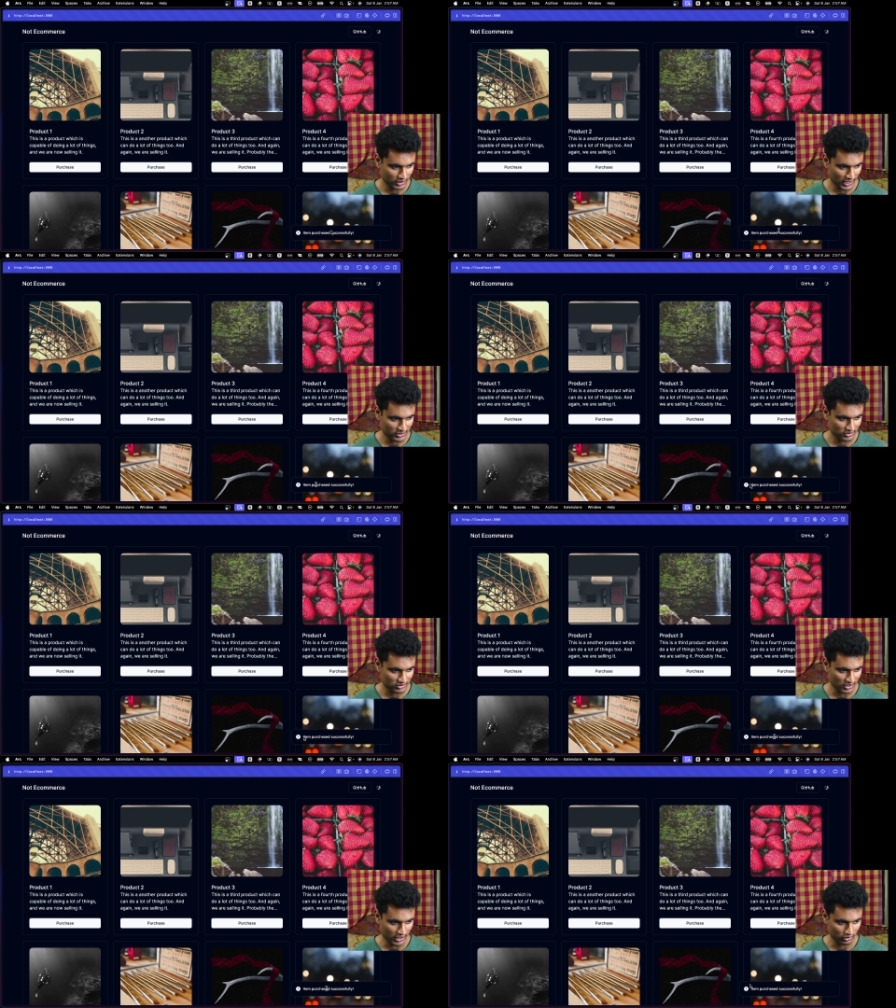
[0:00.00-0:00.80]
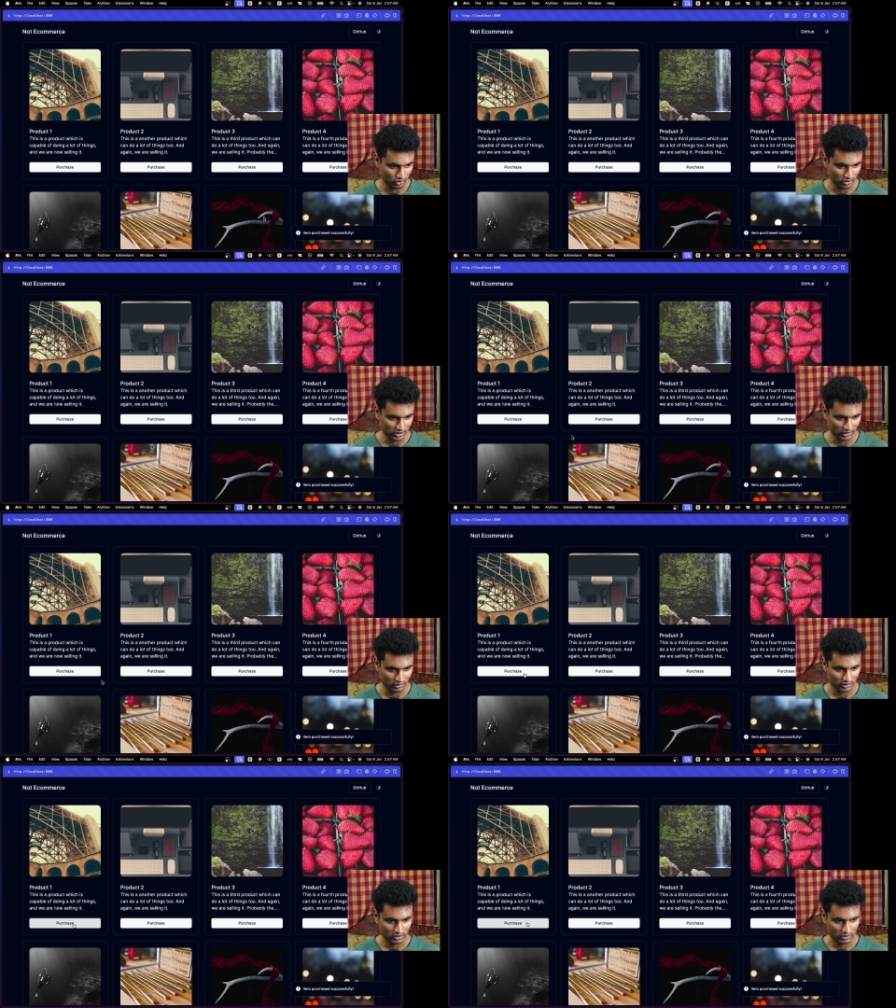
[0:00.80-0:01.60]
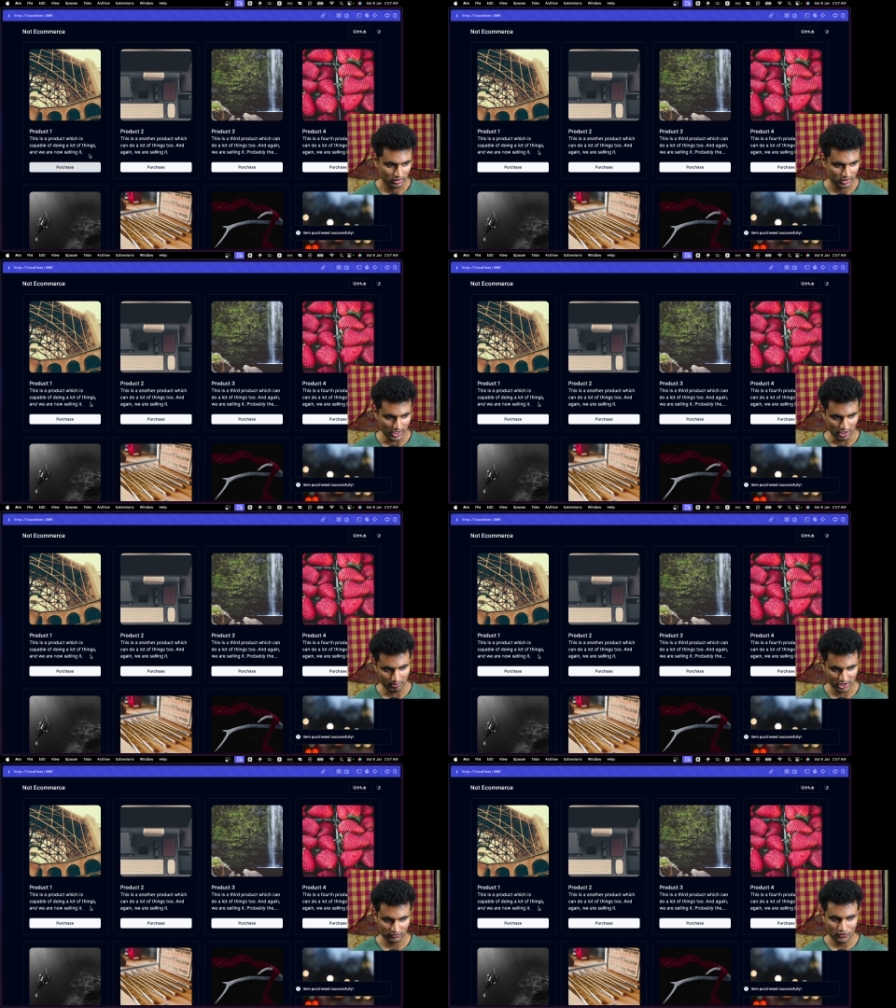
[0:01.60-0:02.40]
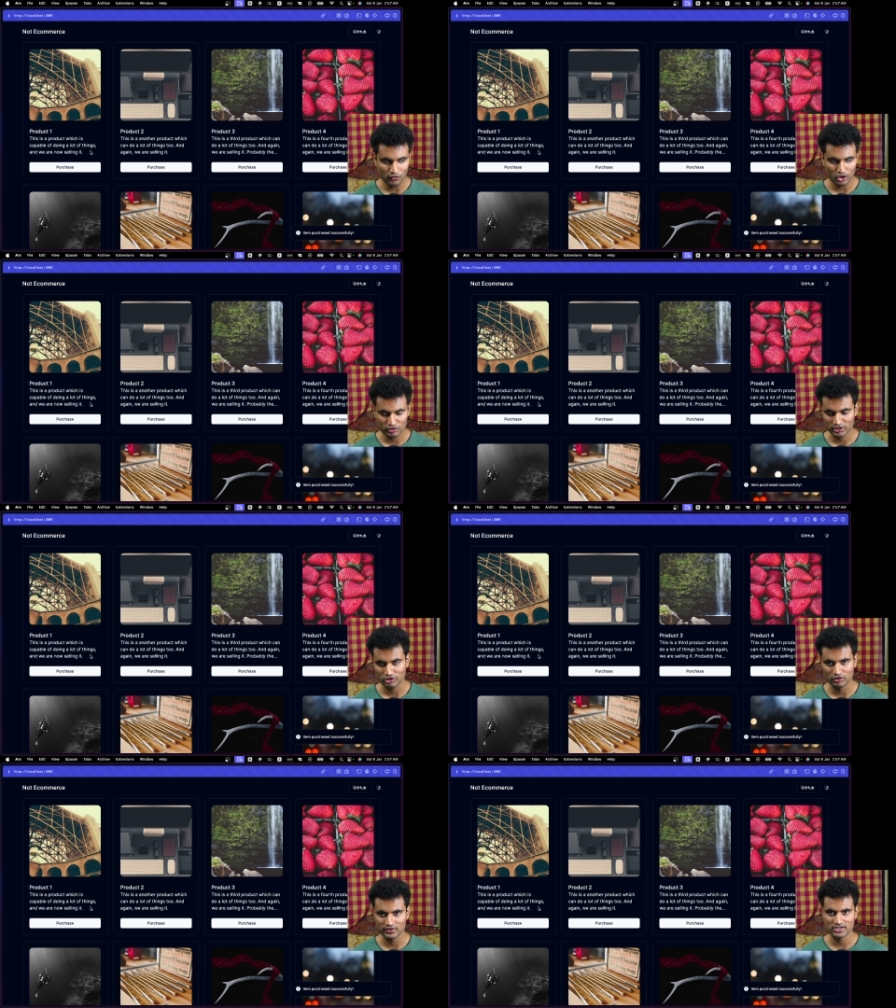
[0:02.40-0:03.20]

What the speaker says: has this icon thing. Yeah, but if you want, you can always